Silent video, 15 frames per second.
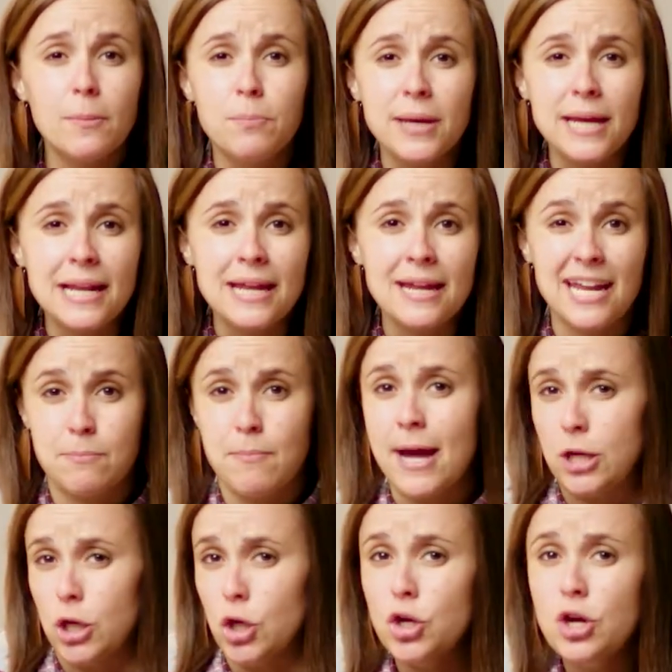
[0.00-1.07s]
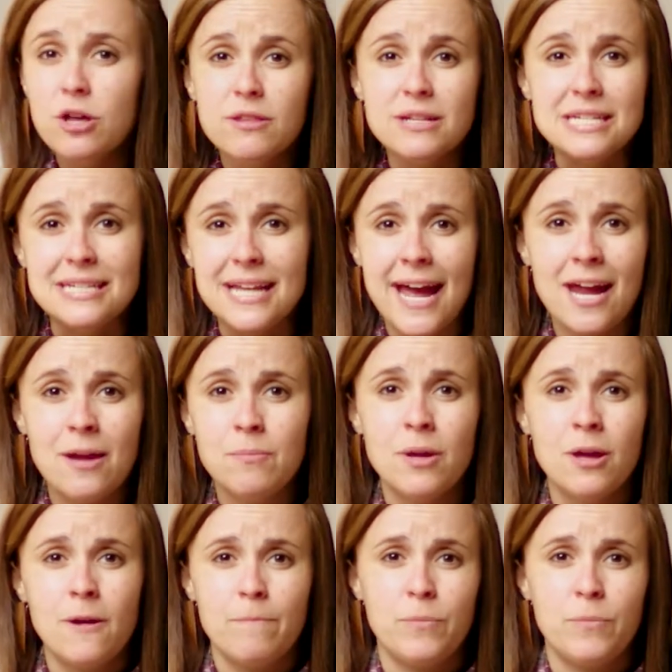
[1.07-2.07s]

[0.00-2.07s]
appealing, it might look the same,